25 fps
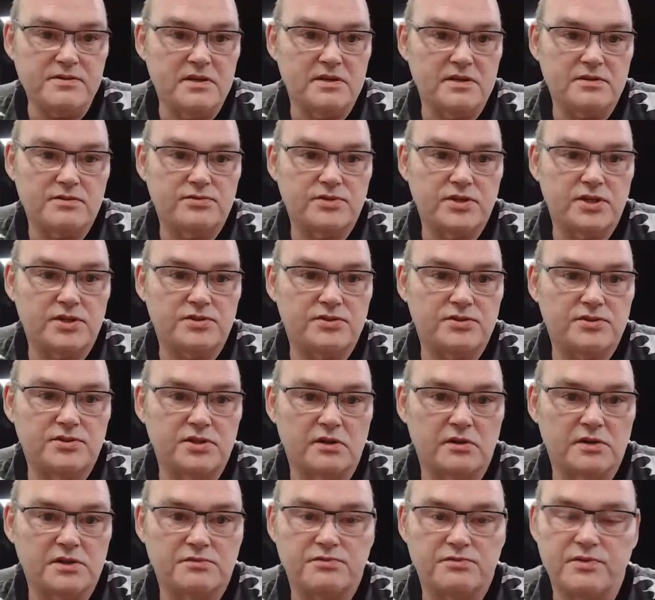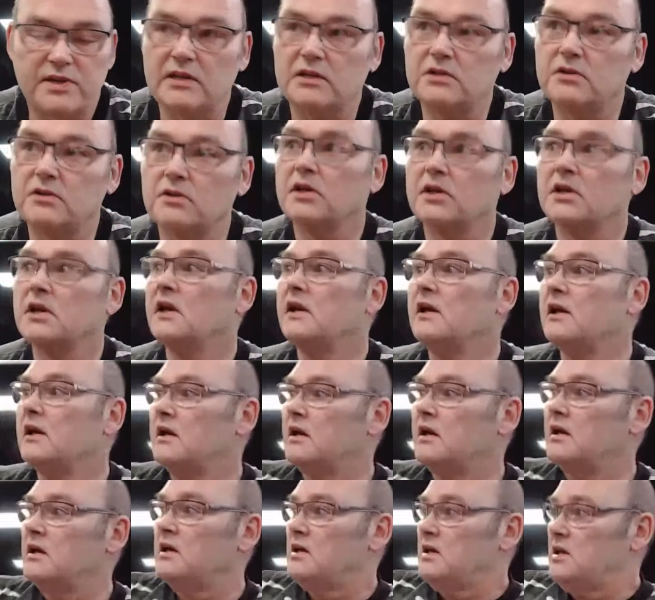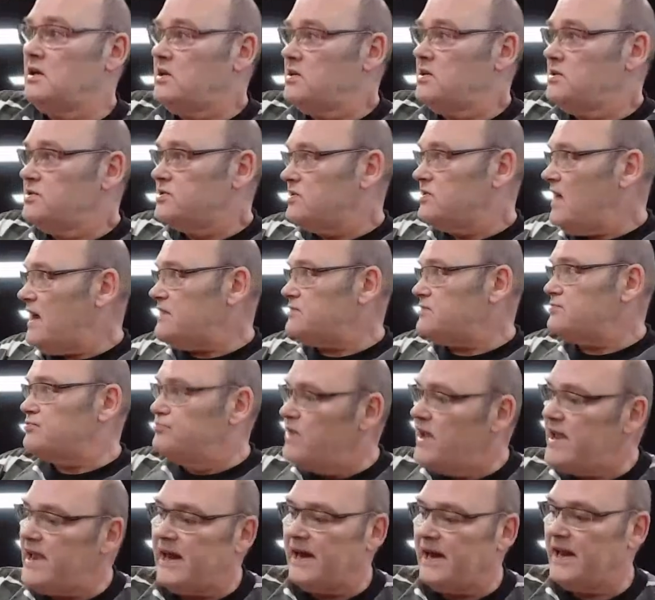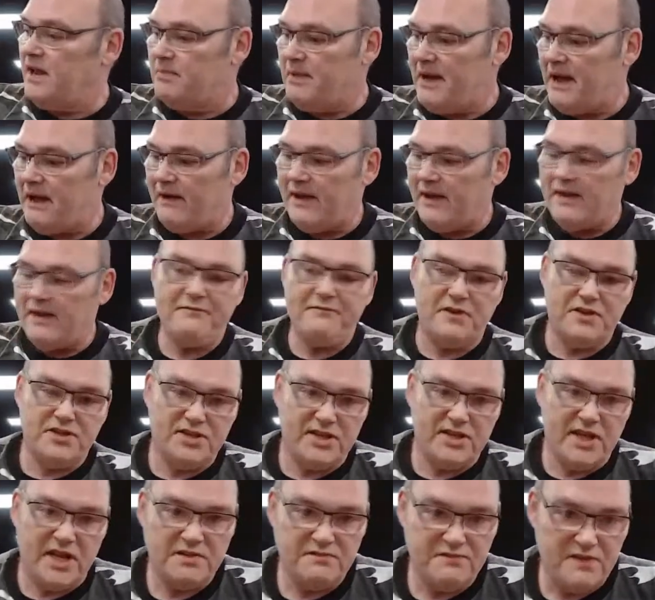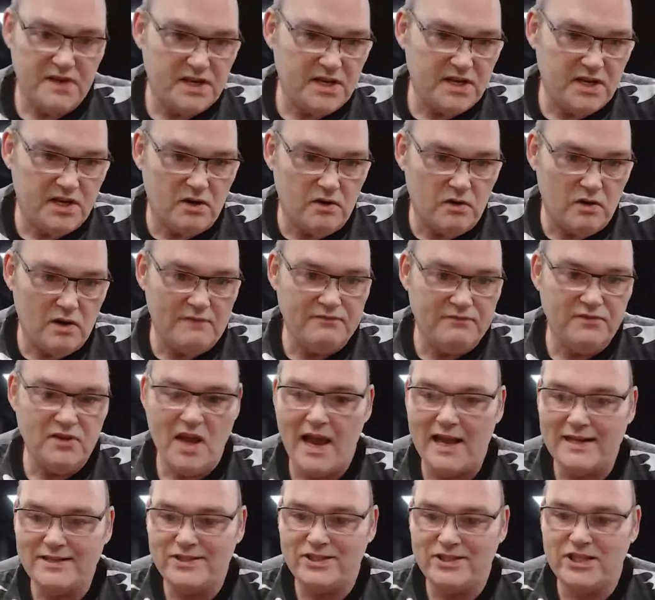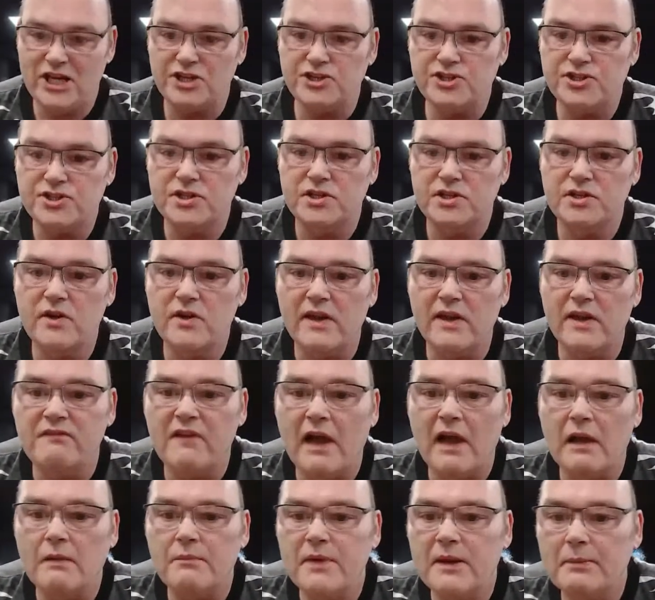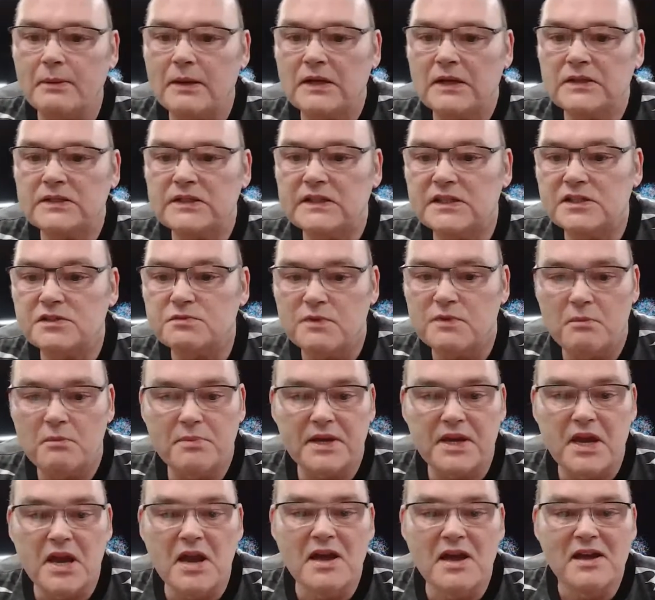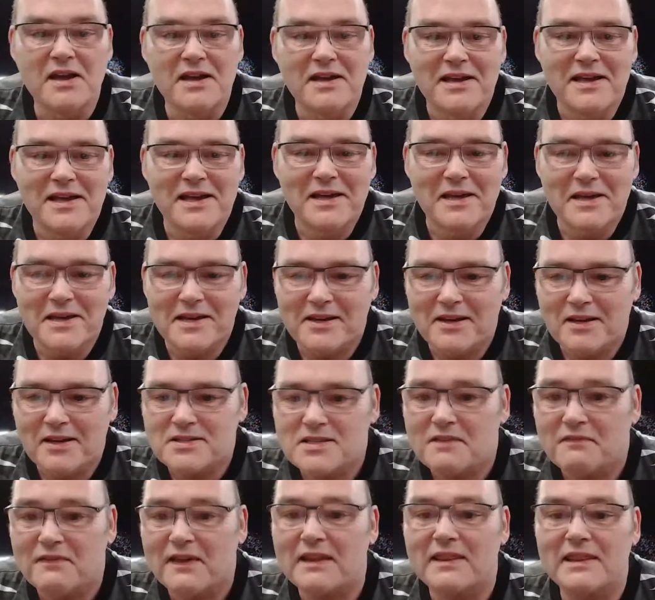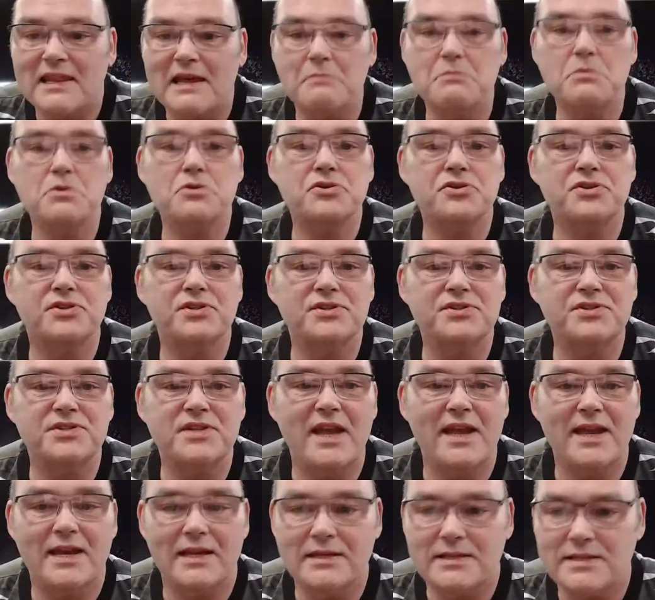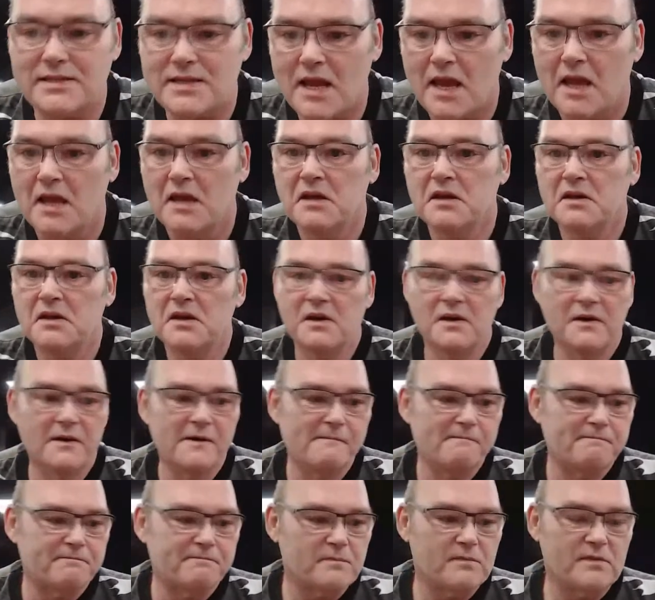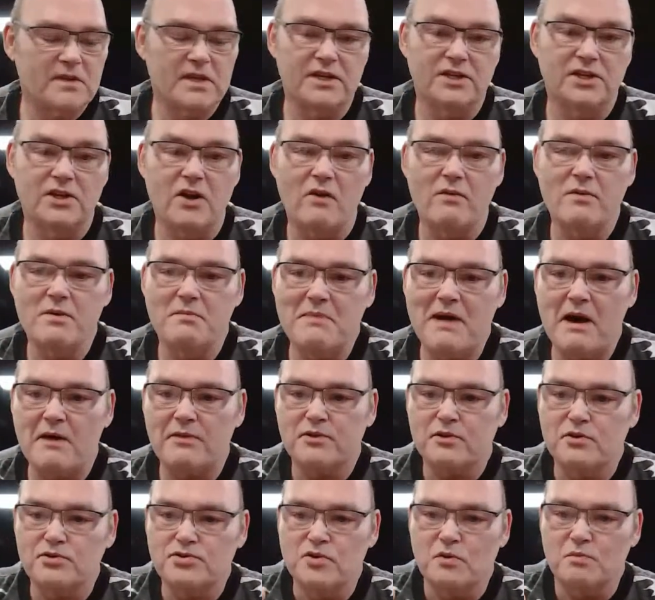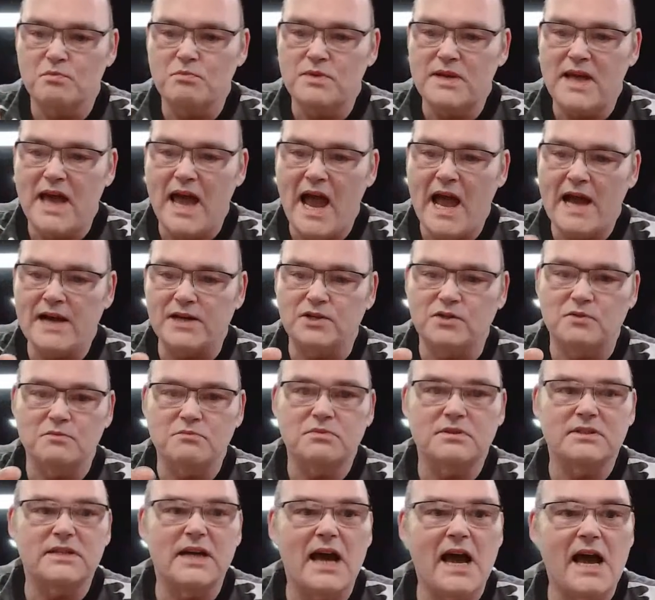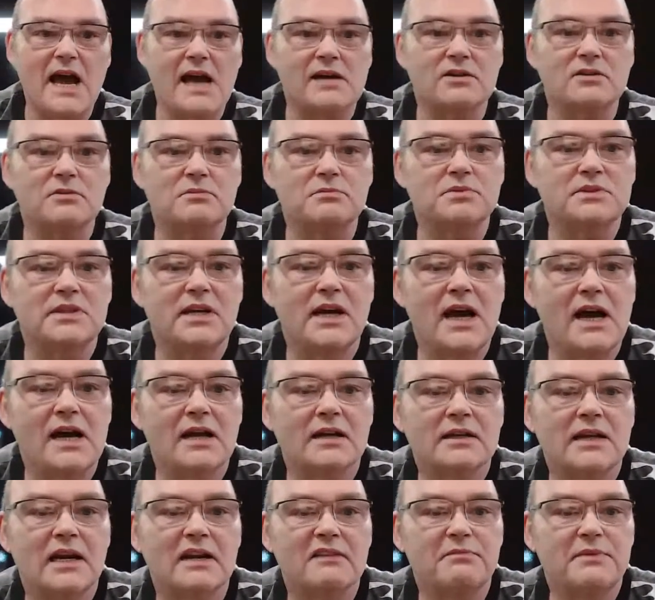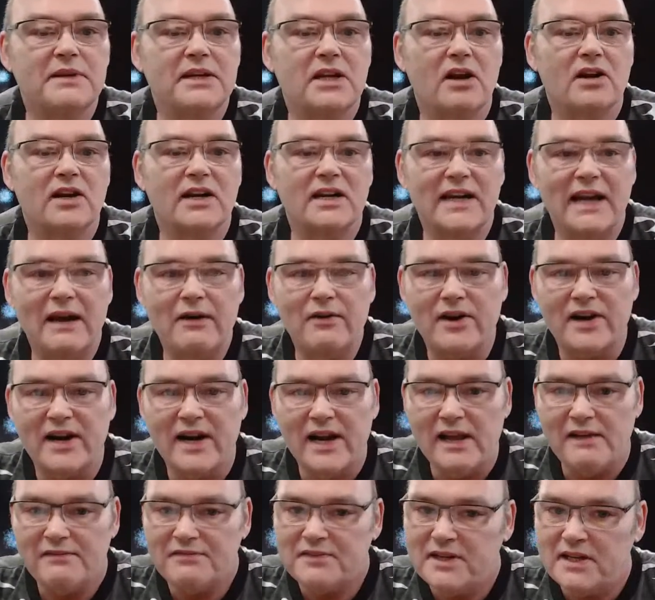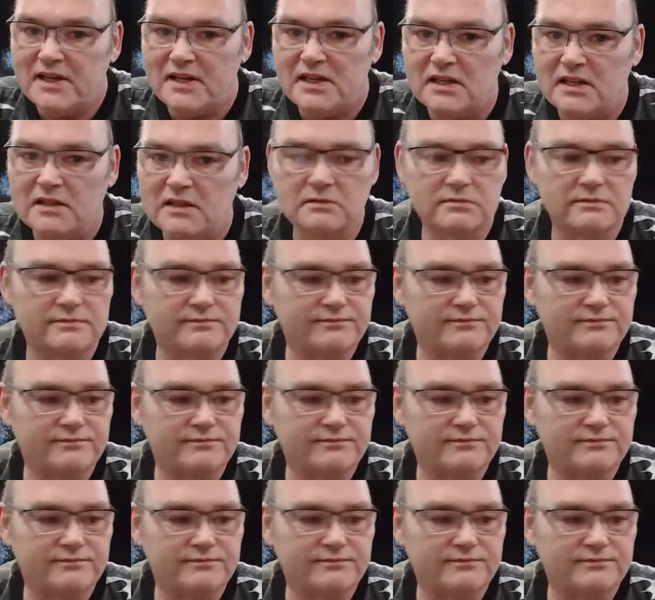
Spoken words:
It's really good. So that's really about it for today's video. I've not had a chance to invite people onto this one because I've had that much to say, and my mouth goes up and down and up and down and up and down, and I've been on an hour and a half now.